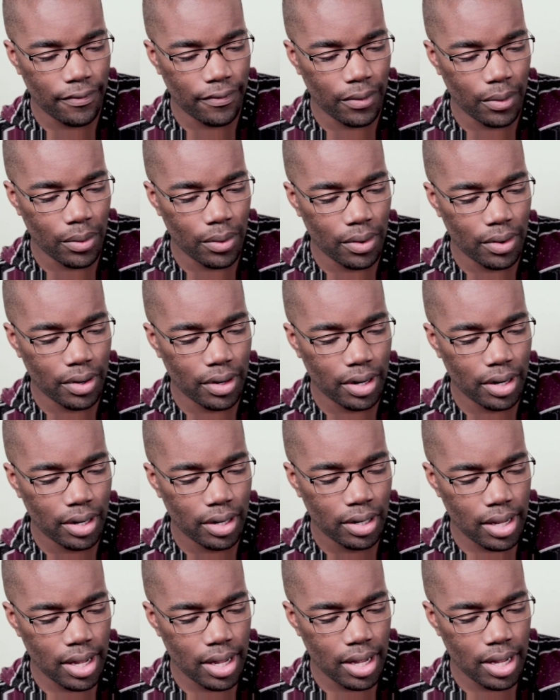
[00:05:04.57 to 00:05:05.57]
for
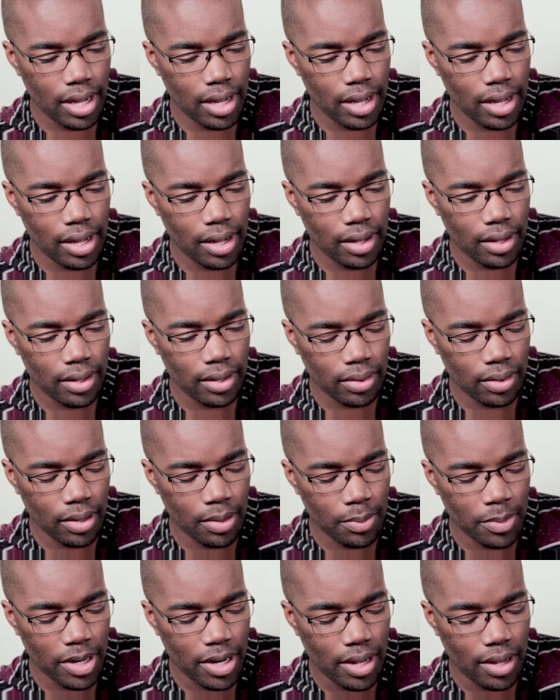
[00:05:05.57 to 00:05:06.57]
a
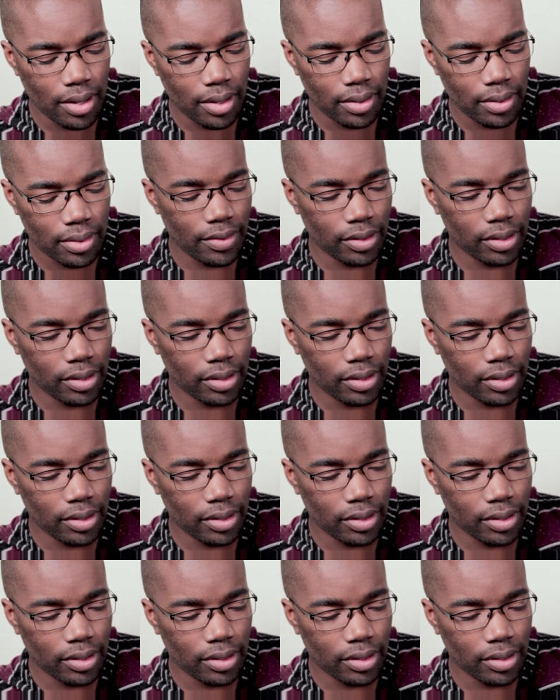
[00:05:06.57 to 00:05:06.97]
thumbnail.